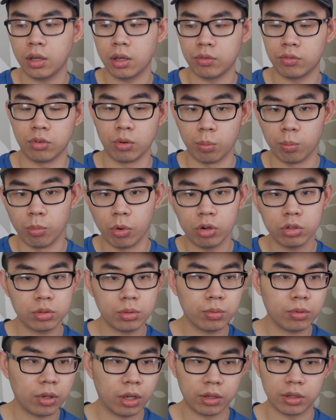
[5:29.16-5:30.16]
For most
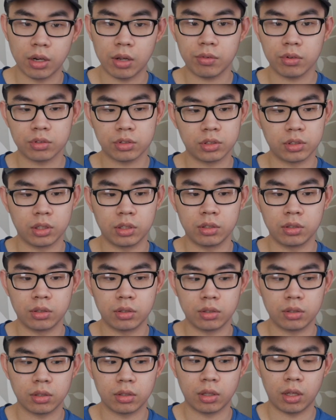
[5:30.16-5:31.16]
people, I've never seen
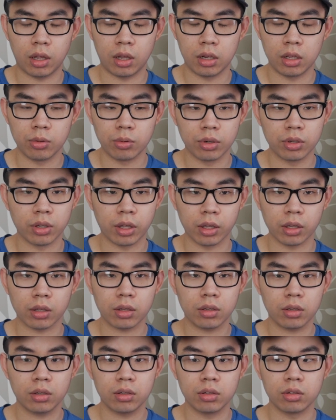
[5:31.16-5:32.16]
anyone like
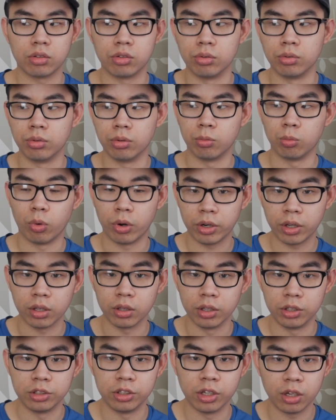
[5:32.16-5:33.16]
do running a
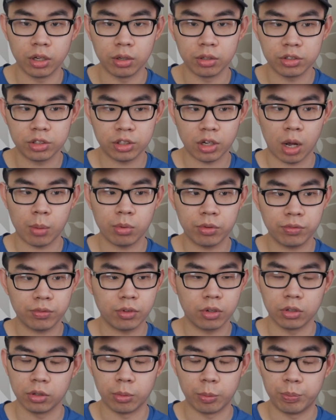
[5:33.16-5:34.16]
legit shop
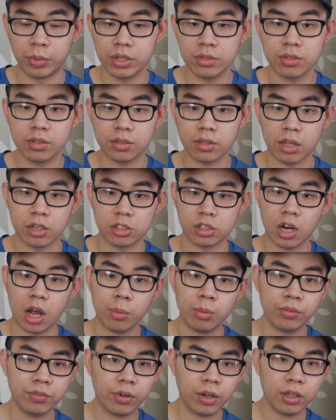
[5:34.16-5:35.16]
uh, business on
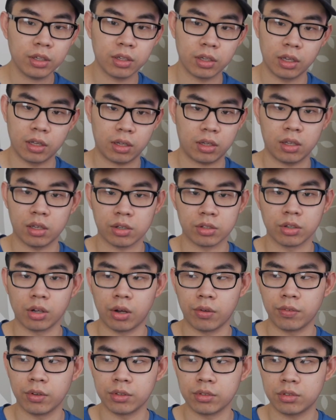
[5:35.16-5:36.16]
Shopify get kicked
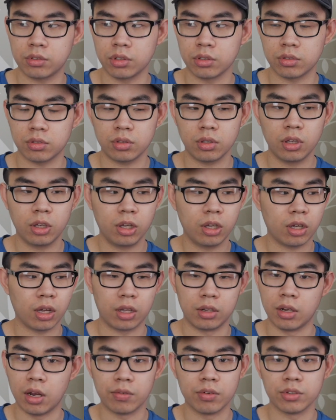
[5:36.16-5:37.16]
off. It's just I've
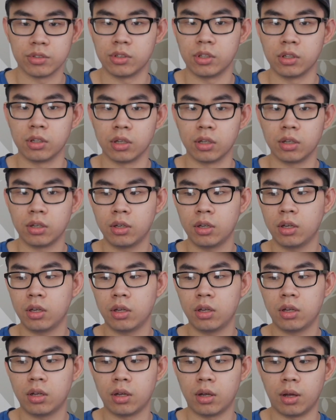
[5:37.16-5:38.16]
never seen it.
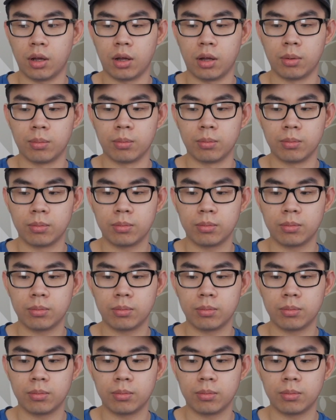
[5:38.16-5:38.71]
Um,